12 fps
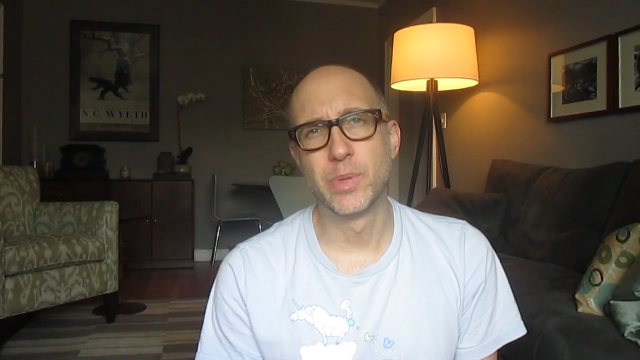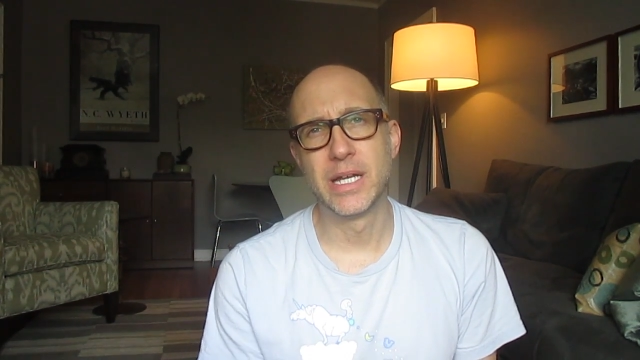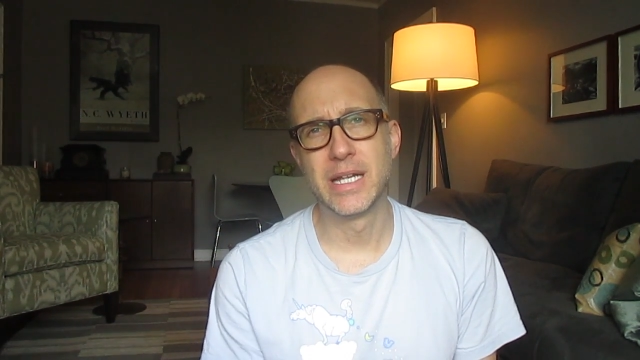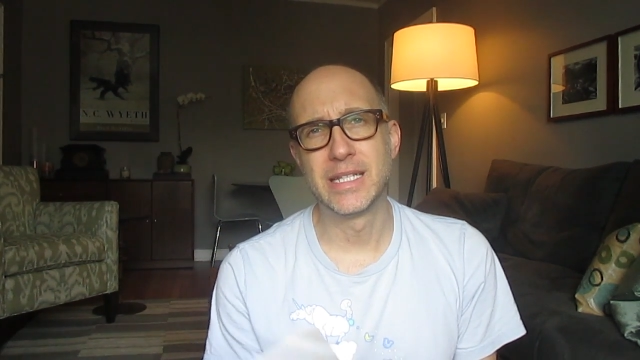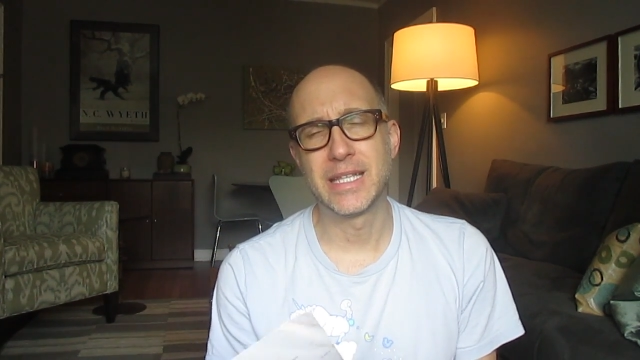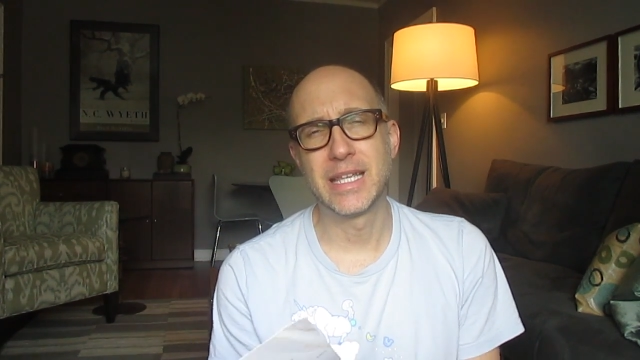
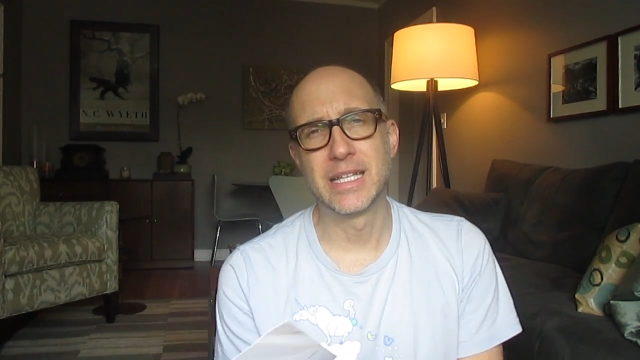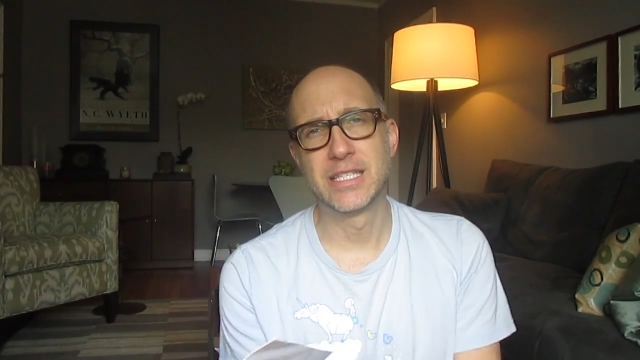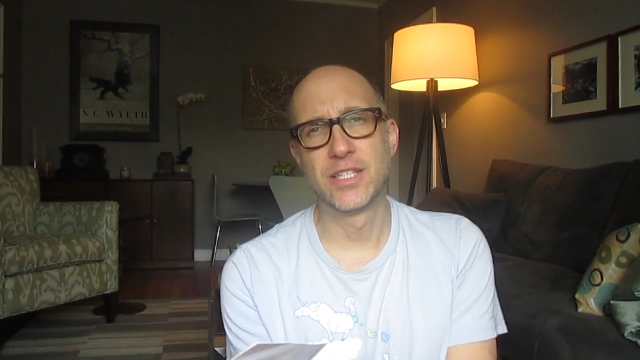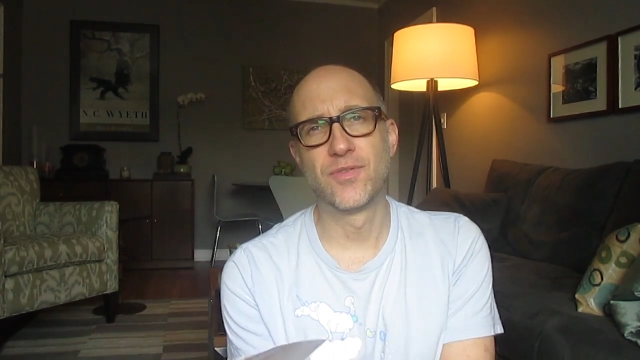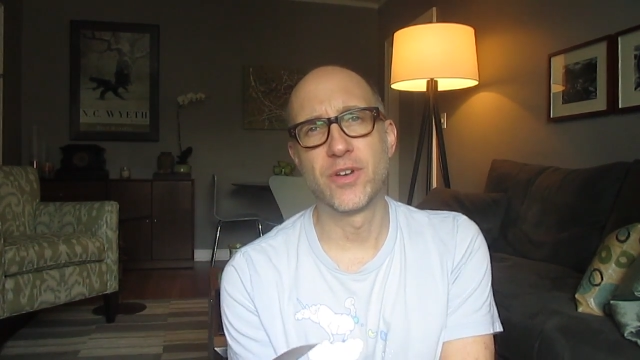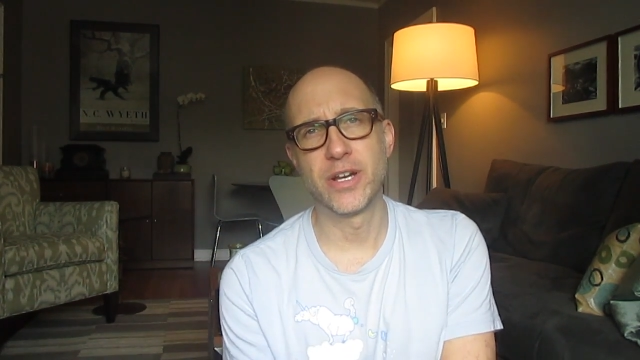but I guess
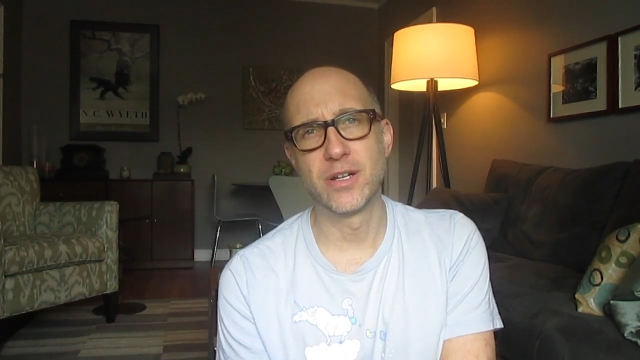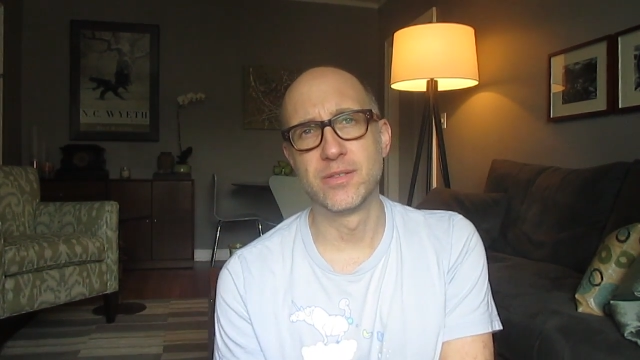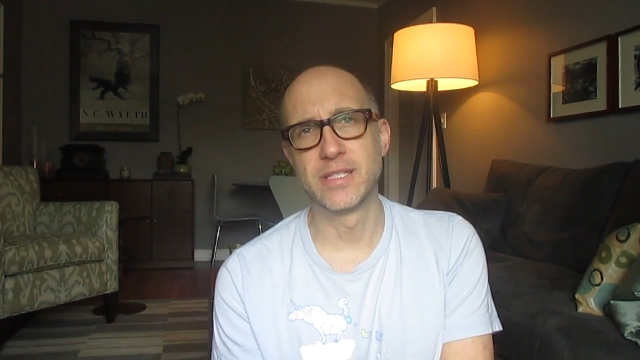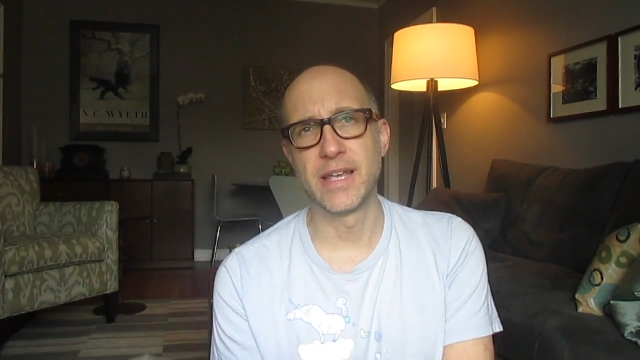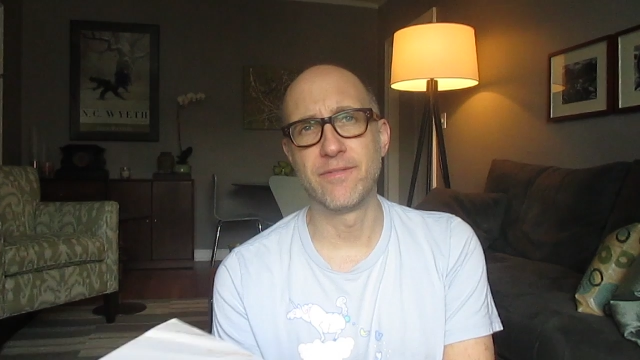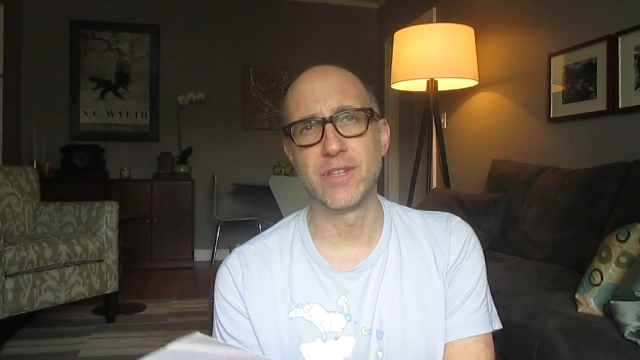it's for your
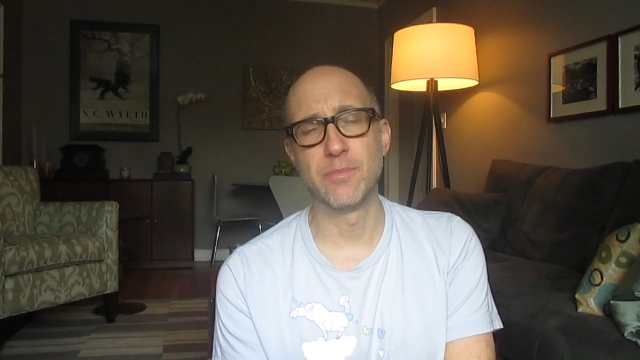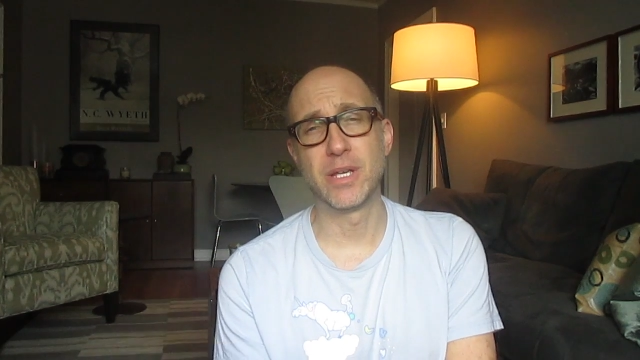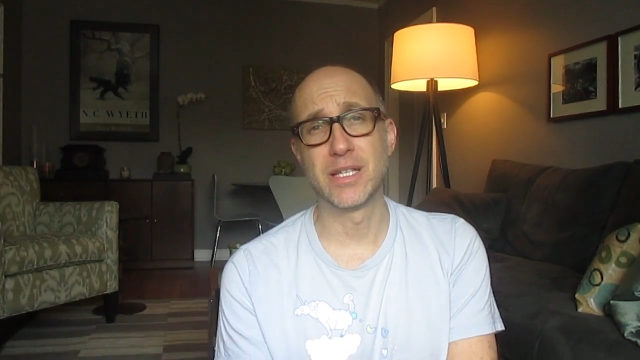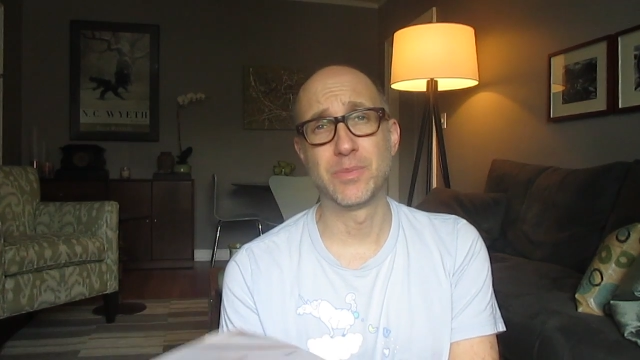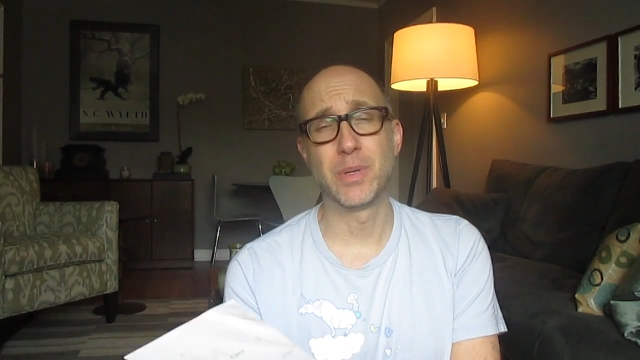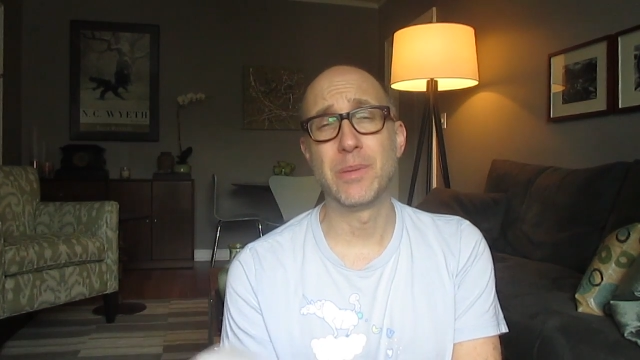own safety
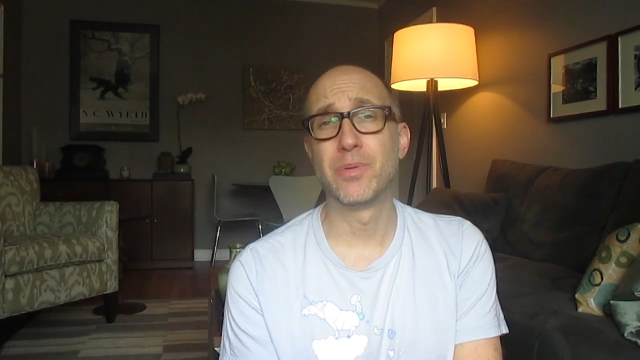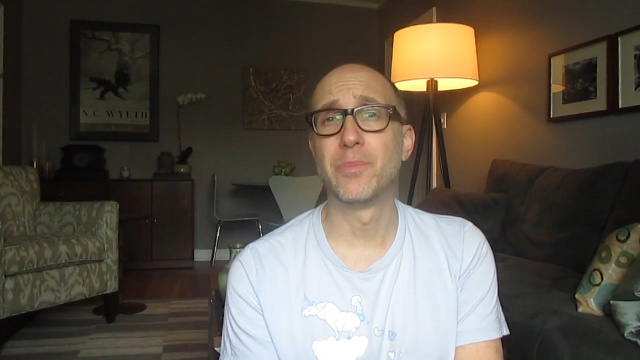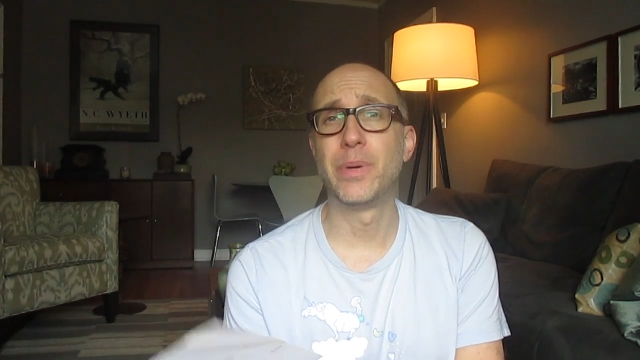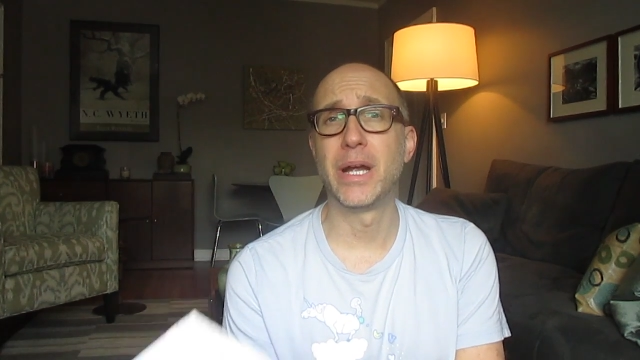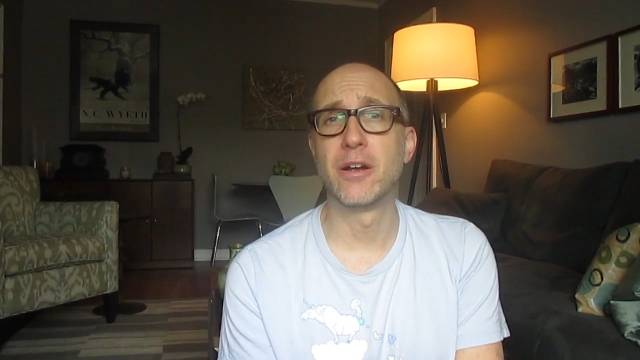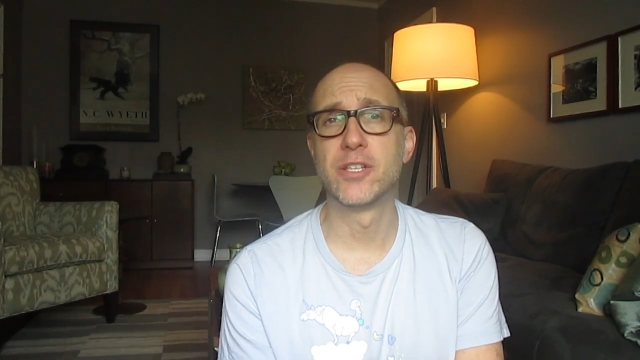because people
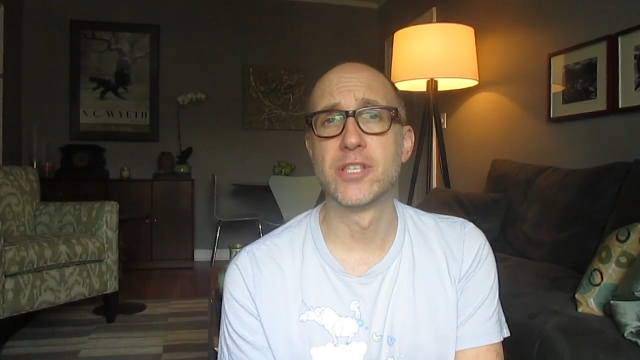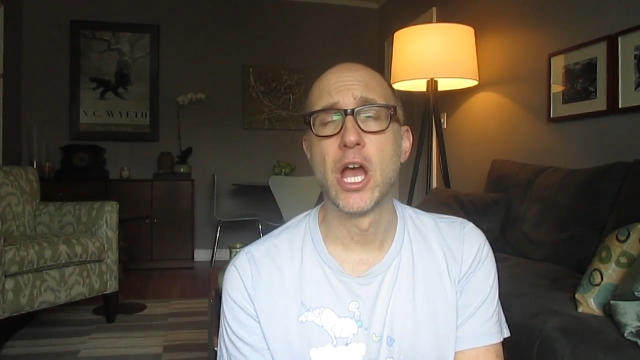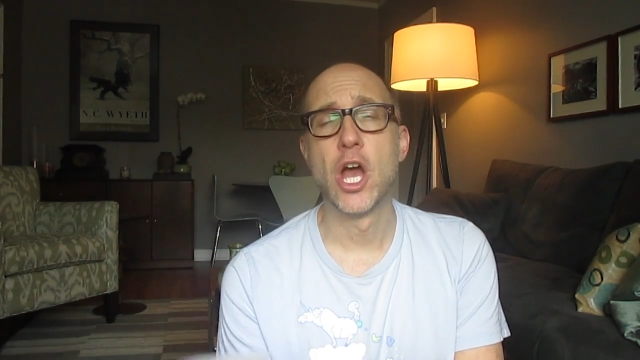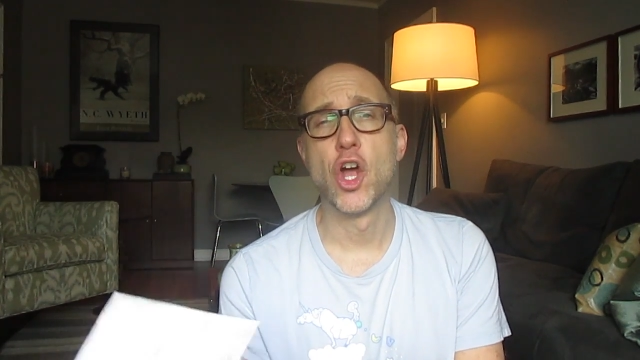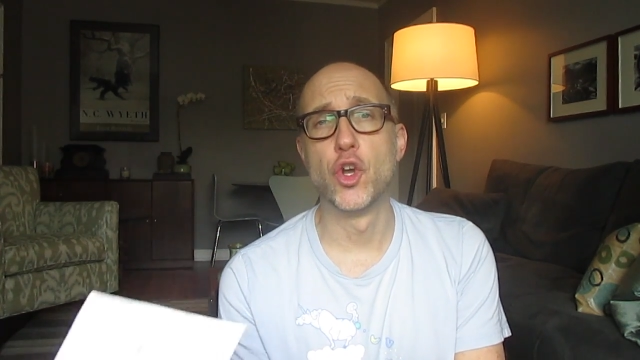in Paris